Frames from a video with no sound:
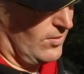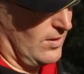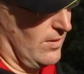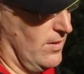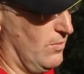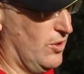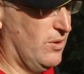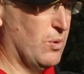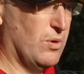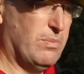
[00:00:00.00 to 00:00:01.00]
A
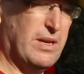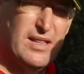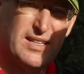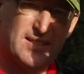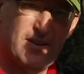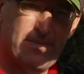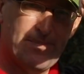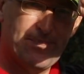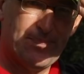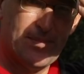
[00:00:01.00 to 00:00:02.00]
much smaller bit this time.
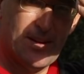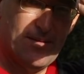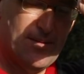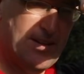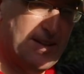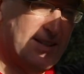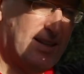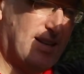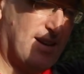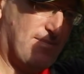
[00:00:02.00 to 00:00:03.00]
Hopefully you can
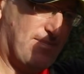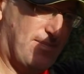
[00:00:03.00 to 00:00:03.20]
see that.